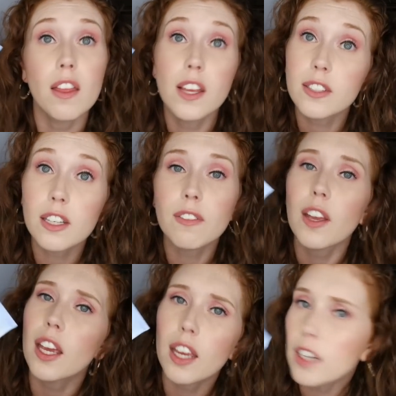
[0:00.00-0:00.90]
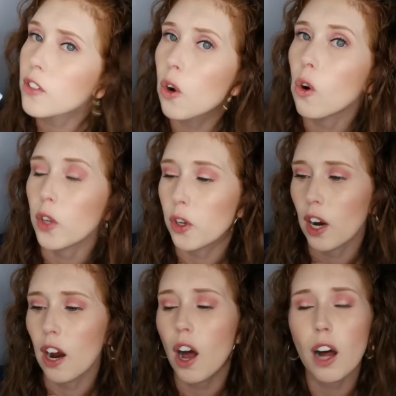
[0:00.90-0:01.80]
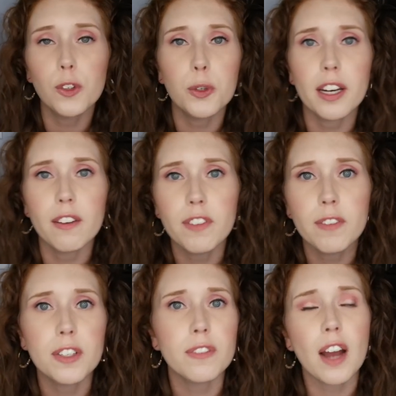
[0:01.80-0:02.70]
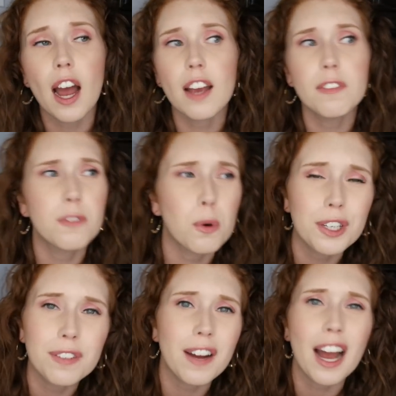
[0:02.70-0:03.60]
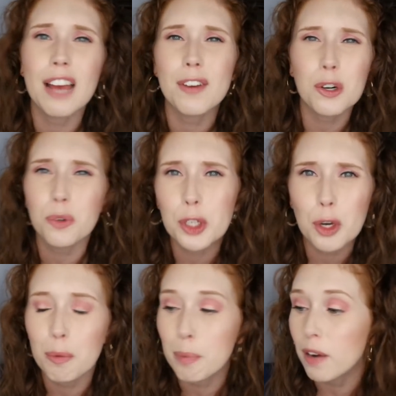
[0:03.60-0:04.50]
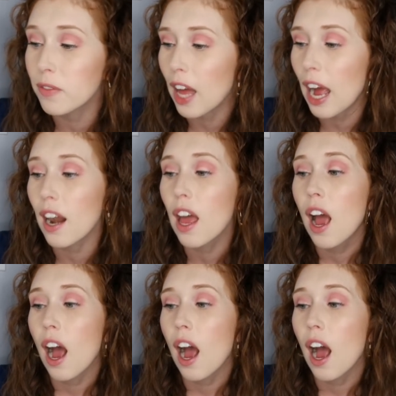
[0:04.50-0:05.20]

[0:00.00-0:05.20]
This stuff is a holy grail. I'll do it in 55, 45. I don't really go above that.